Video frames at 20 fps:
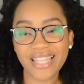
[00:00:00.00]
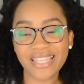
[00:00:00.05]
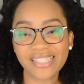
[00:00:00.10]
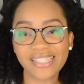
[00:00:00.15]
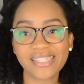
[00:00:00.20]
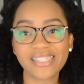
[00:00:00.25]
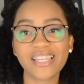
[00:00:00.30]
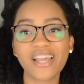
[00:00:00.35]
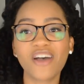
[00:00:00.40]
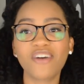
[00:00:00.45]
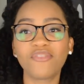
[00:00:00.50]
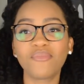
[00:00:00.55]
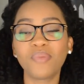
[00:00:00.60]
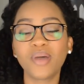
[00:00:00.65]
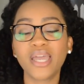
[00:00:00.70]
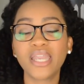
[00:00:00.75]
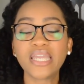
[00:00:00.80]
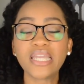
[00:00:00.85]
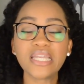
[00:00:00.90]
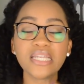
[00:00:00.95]
this stuff
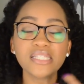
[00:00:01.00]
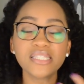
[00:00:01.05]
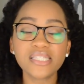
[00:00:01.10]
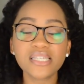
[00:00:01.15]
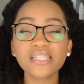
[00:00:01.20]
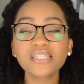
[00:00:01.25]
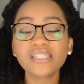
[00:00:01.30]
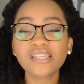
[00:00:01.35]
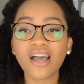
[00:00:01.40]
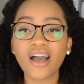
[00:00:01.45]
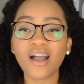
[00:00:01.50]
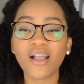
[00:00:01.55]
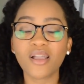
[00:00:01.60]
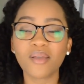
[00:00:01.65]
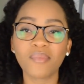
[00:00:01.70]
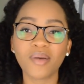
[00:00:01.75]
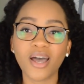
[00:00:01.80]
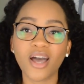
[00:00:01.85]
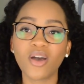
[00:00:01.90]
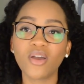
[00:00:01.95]
but he did talk
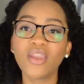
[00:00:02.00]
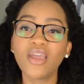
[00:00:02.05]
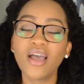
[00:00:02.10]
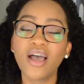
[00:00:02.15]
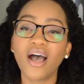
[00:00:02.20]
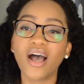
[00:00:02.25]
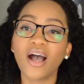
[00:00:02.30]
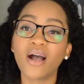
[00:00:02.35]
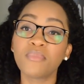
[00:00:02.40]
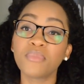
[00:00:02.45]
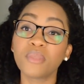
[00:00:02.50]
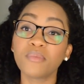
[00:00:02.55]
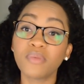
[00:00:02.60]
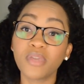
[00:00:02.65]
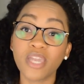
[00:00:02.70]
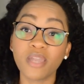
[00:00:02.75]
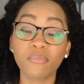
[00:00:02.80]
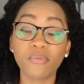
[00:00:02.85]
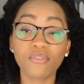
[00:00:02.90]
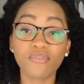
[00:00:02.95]
about um, the
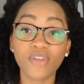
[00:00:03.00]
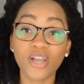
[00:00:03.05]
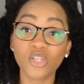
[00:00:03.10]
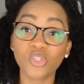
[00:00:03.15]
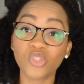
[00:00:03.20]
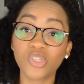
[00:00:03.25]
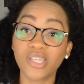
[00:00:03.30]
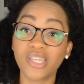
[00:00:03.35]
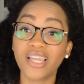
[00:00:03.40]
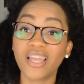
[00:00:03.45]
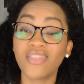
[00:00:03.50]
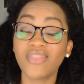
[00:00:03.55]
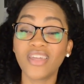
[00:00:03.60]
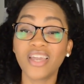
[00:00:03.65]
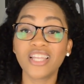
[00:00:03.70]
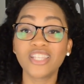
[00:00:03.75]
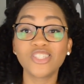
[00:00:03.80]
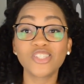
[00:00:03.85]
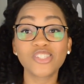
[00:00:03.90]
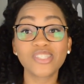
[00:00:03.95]
PA profession profession and
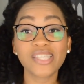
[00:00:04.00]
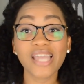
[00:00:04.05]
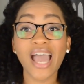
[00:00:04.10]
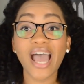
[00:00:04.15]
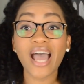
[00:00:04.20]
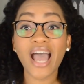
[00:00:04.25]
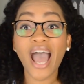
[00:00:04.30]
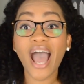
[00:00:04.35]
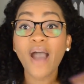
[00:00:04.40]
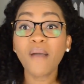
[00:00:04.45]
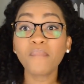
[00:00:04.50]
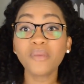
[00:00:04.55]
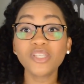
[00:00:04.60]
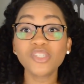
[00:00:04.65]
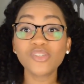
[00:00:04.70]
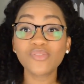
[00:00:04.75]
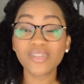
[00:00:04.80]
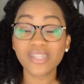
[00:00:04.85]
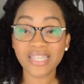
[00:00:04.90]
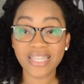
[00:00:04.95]
then just how
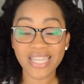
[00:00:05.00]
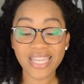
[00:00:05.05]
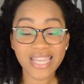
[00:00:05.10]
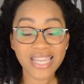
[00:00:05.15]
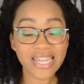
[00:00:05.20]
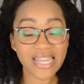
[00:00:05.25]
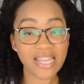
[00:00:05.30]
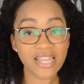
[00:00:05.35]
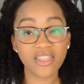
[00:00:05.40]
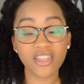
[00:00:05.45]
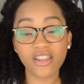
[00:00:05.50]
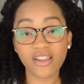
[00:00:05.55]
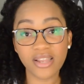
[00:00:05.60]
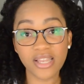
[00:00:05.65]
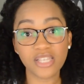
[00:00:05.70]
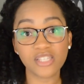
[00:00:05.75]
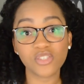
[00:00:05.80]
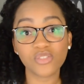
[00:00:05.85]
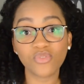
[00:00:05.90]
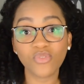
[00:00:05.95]
much of a need there
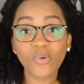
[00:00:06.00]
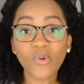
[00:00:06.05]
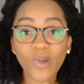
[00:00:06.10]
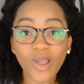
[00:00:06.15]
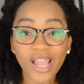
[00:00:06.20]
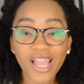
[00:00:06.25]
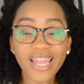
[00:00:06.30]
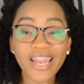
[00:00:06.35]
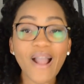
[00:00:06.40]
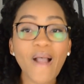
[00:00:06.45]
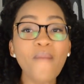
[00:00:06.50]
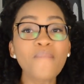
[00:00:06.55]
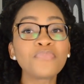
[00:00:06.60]
is for it.